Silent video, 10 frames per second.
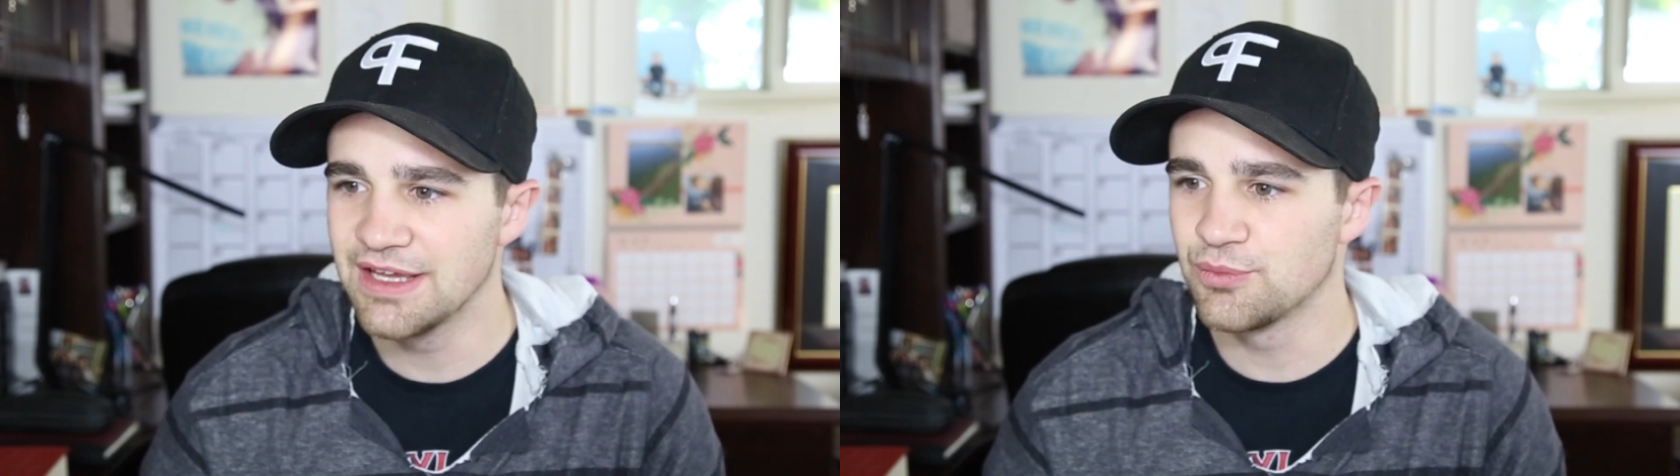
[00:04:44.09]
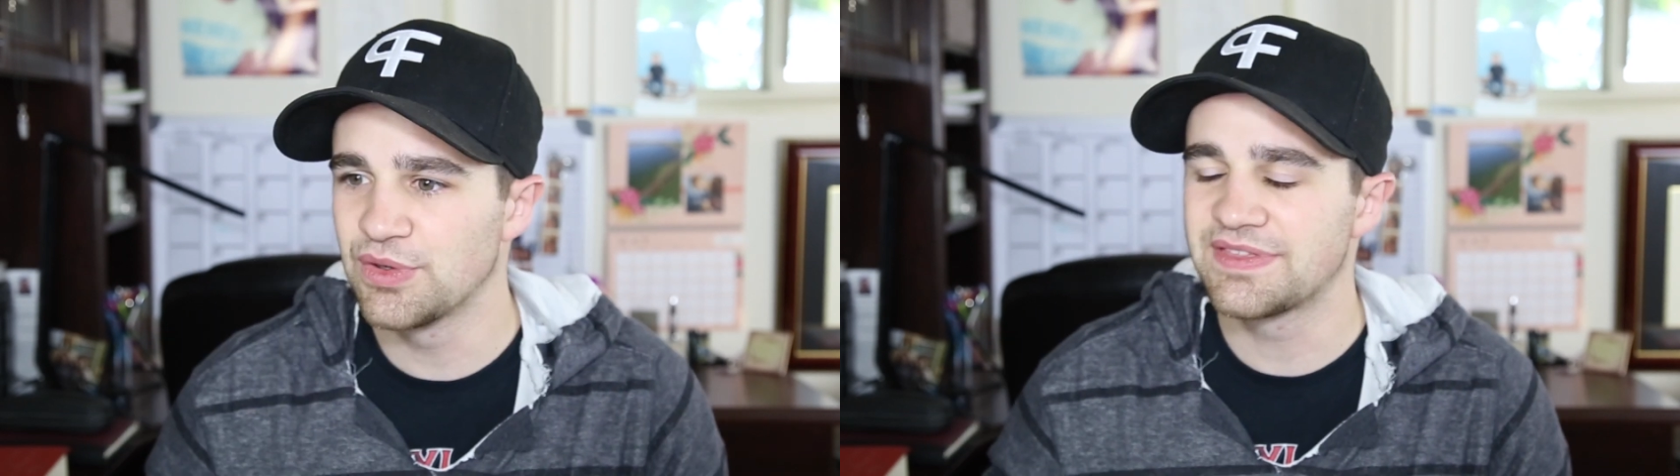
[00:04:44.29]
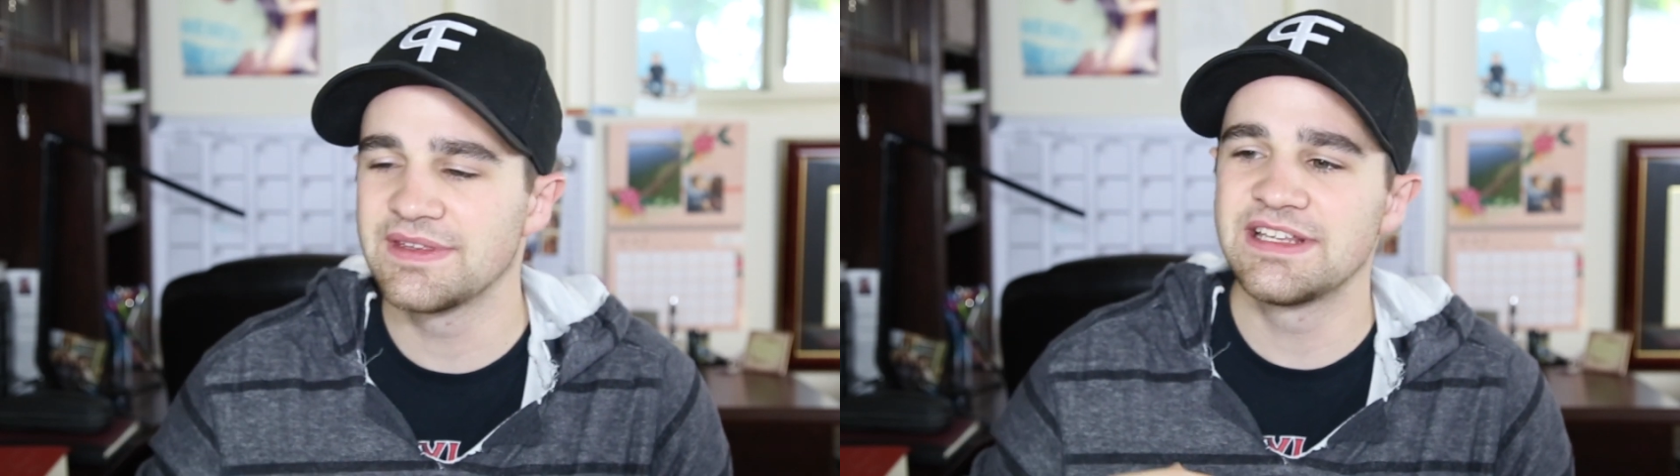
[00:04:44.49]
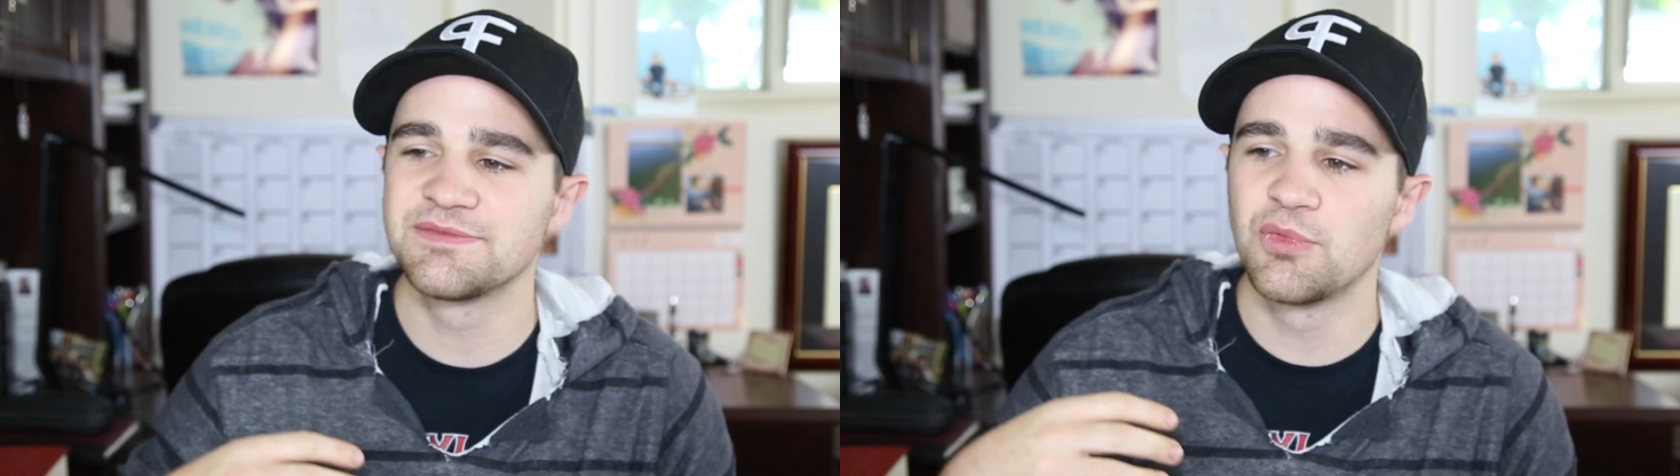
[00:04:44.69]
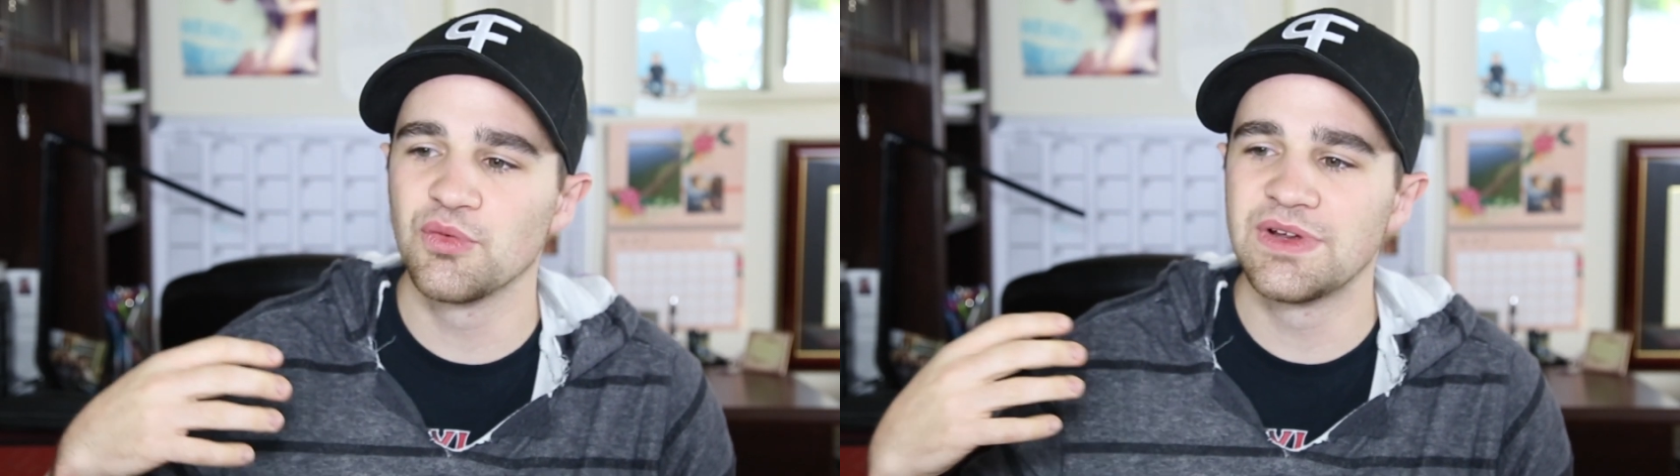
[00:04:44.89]
And with
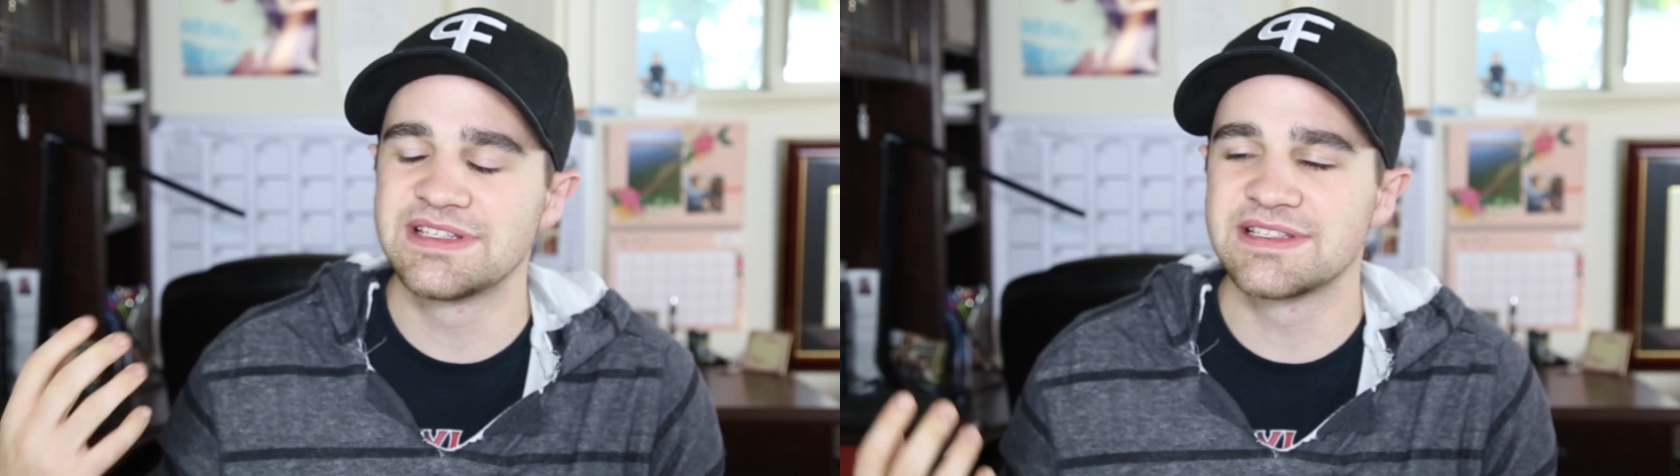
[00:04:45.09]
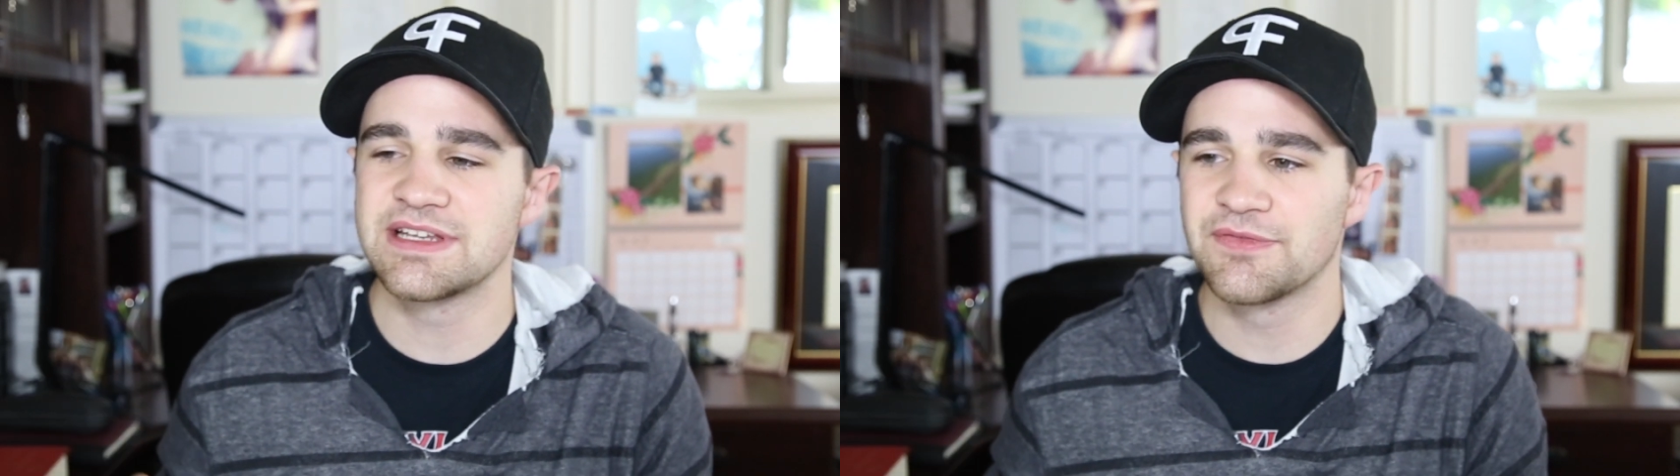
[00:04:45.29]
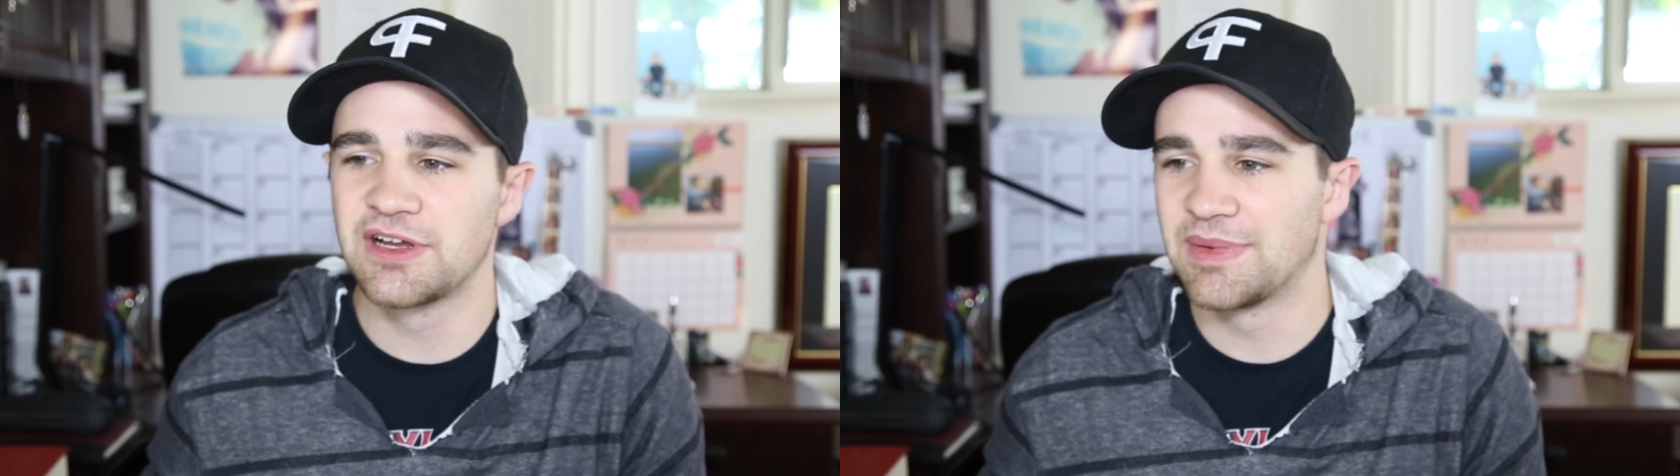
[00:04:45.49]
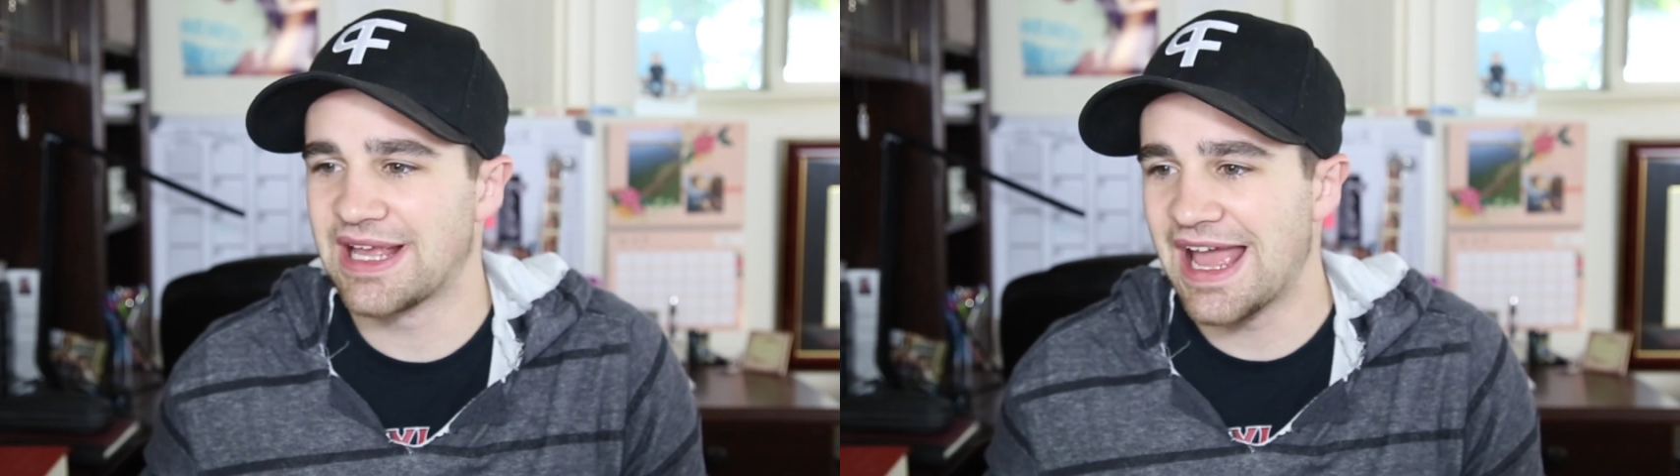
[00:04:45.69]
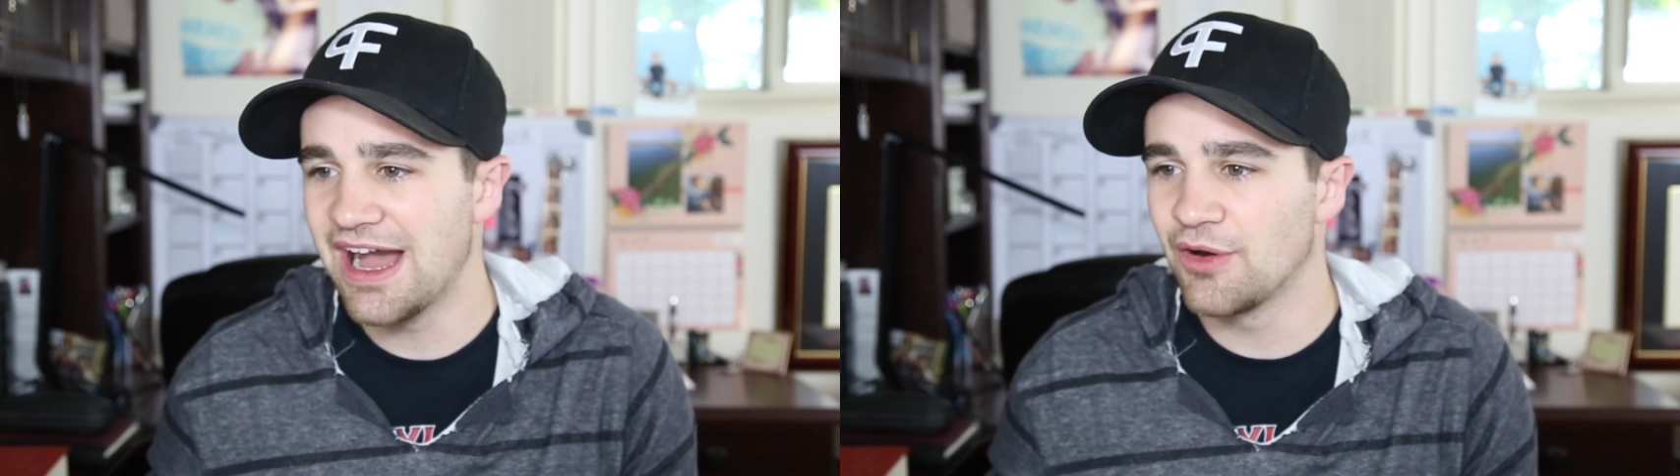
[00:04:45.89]
his more recent stuff
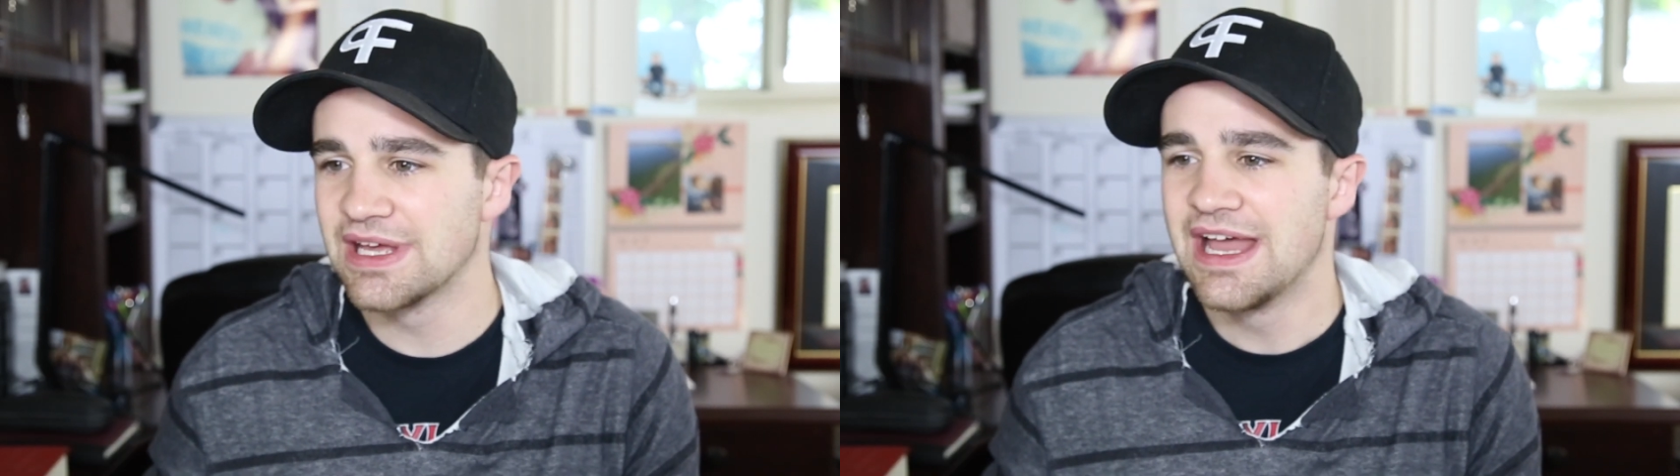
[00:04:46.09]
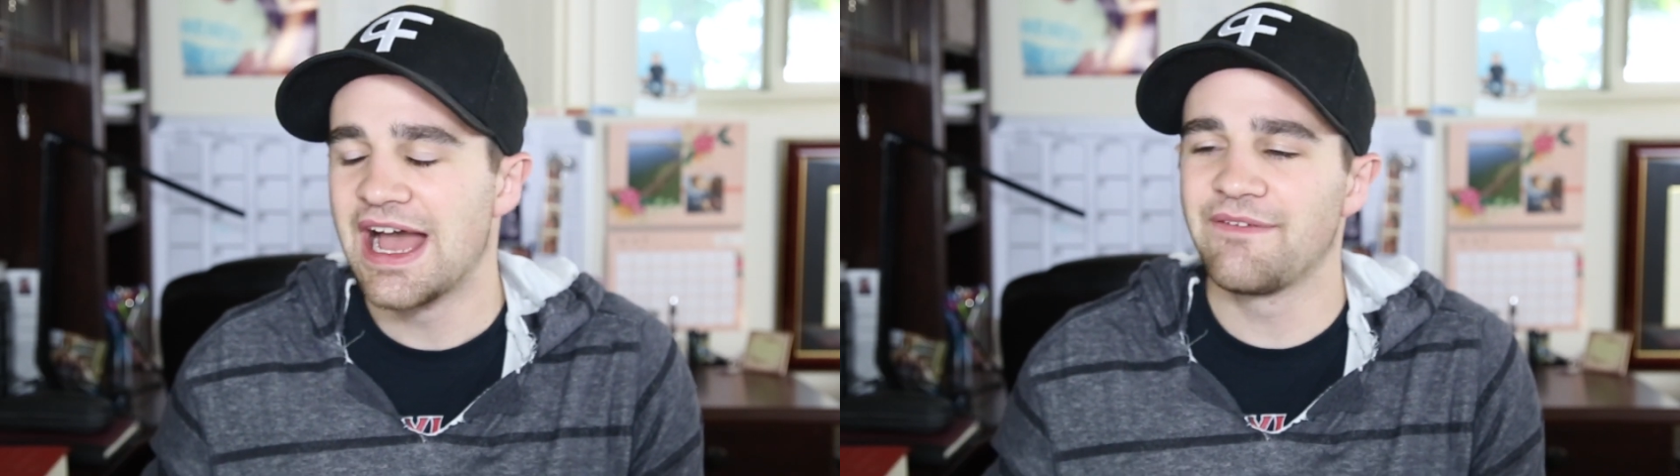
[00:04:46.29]
coming out,